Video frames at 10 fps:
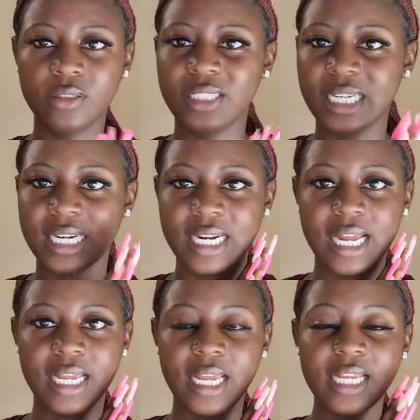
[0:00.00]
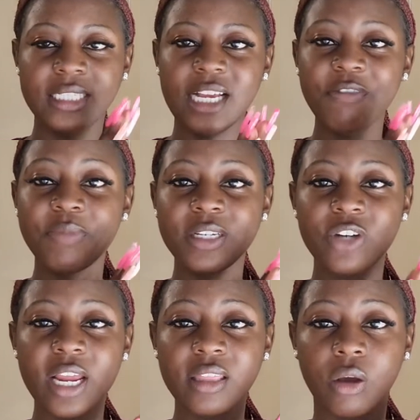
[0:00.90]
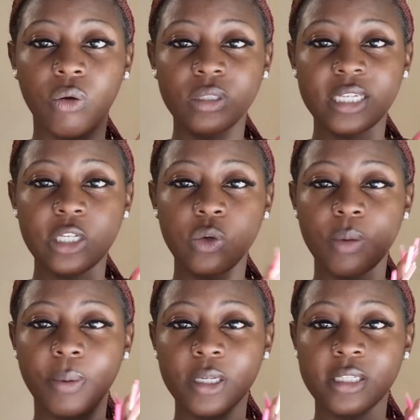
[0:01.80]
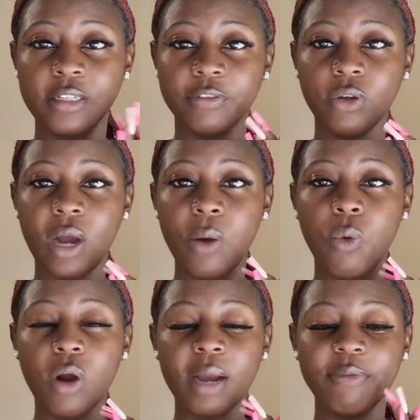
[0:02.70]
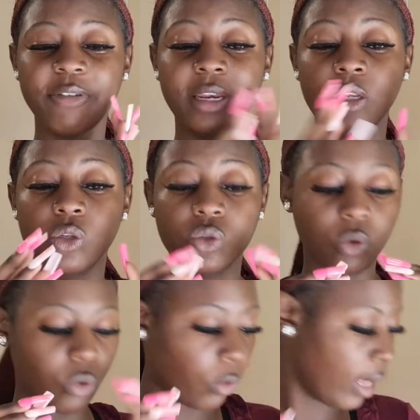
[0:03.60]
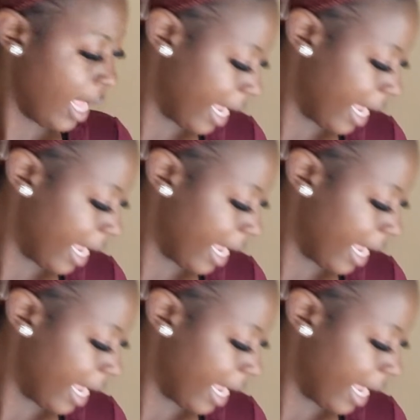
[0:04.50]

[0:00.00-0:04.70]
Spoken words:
gonna cry. And I've been trying the whole day to be positive. Yo, I woke up feeling so low,